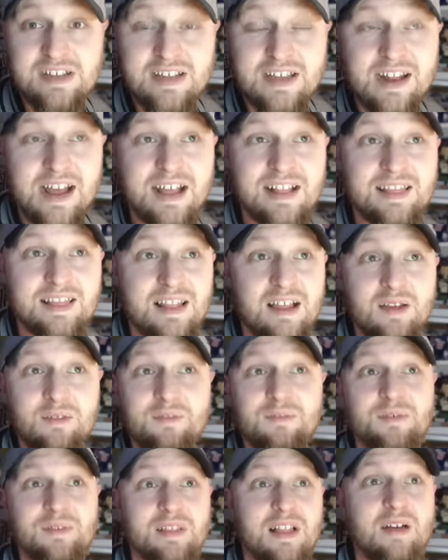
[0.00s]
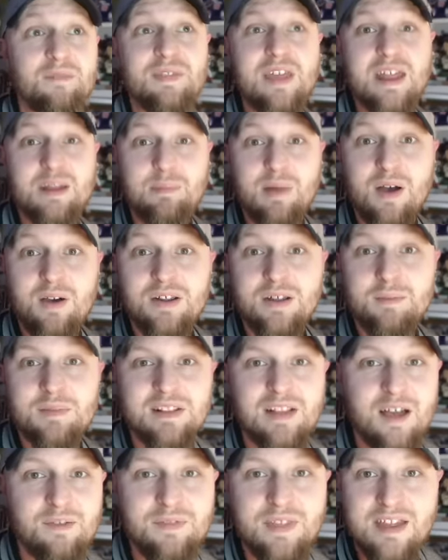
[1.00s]
and I love love that about him.
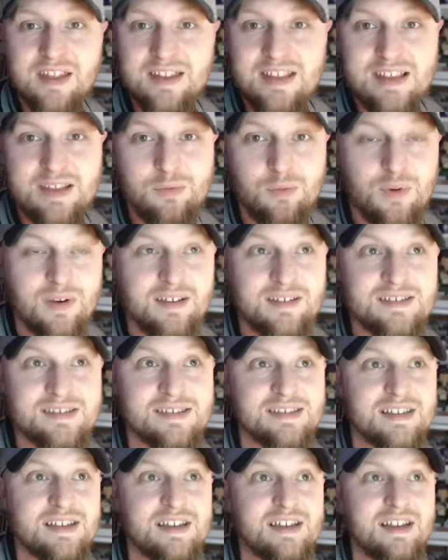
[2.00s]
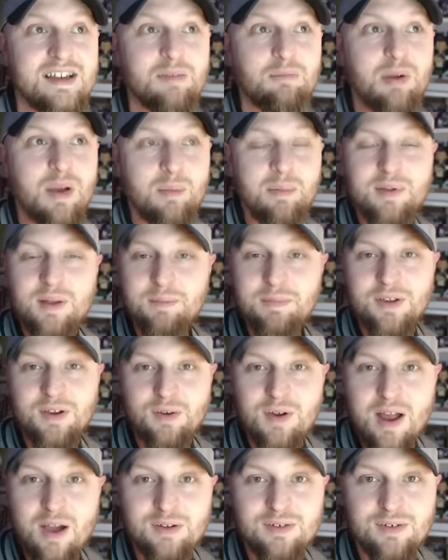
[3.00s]
Love that he was pumping up the
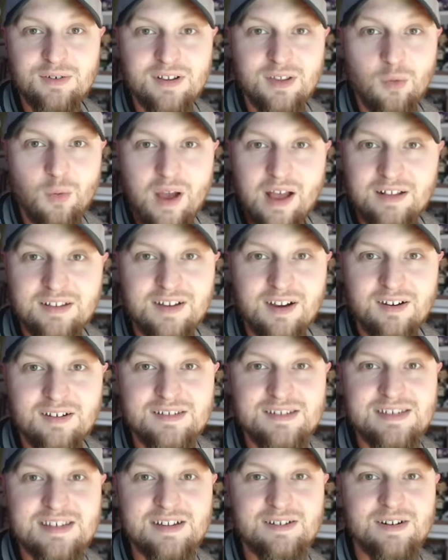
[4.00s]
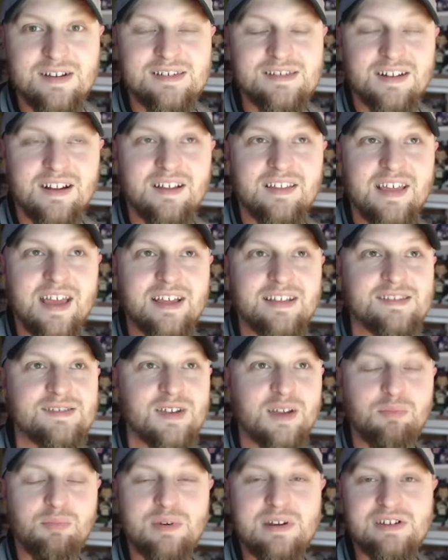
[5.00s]
crowd during the wild card series and all that.
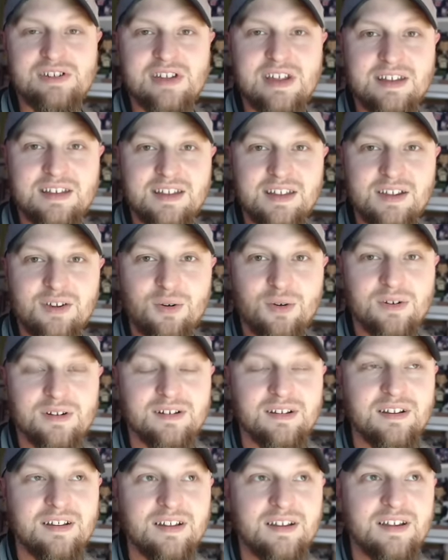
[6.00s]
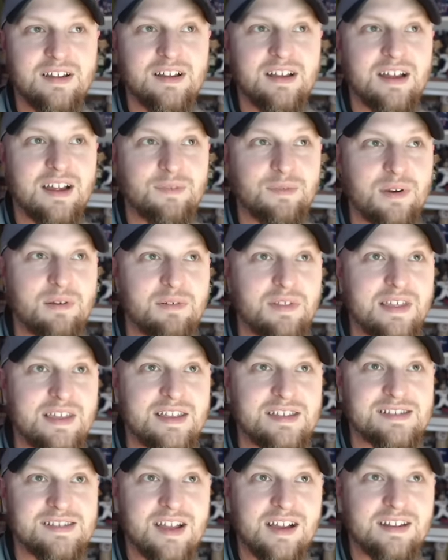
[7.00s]
So I appreciate Nick Gordon uh, for everything
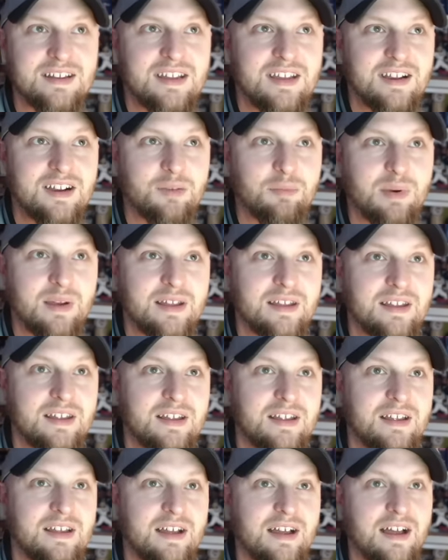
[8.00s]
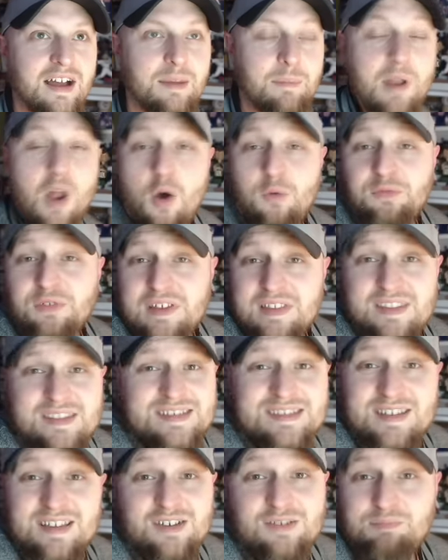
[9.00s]
he's done here, but. Um, and hopefully
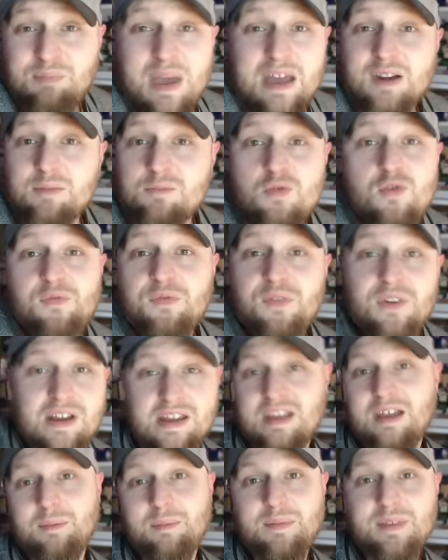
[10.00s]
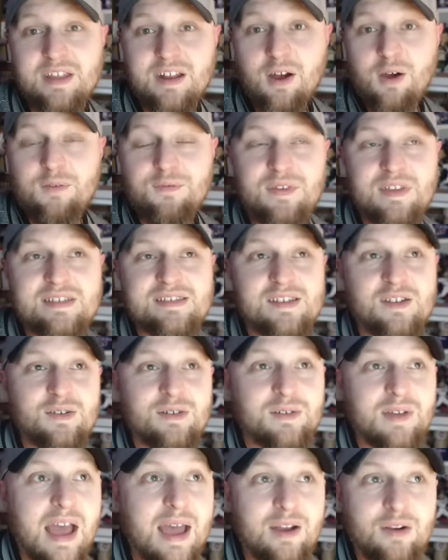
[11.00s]
this is a better move for him. You know, if he's
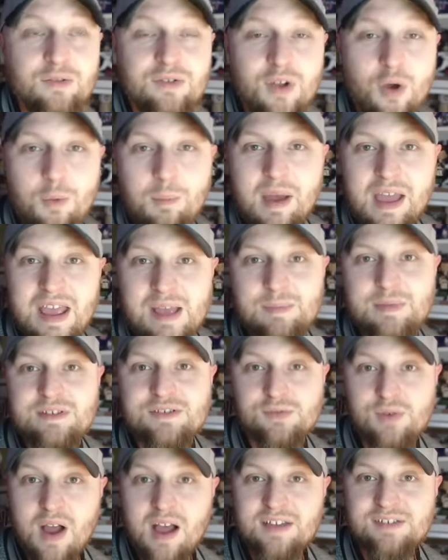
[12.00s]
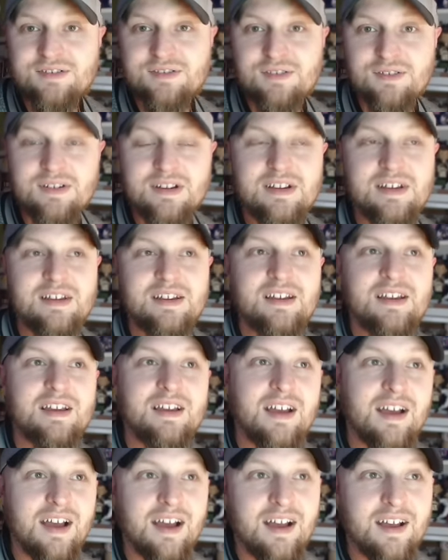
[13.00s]
going to, I don't know Miami's roster
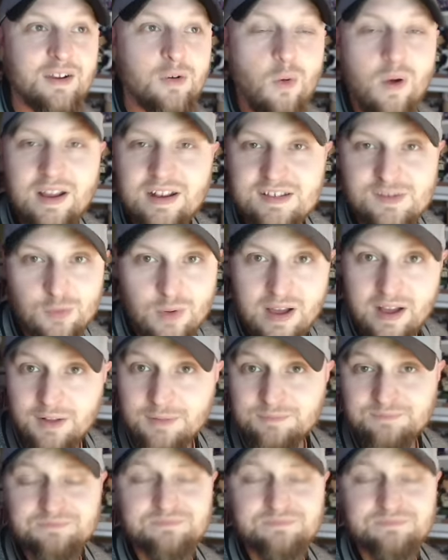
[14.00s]
uh, quite as well,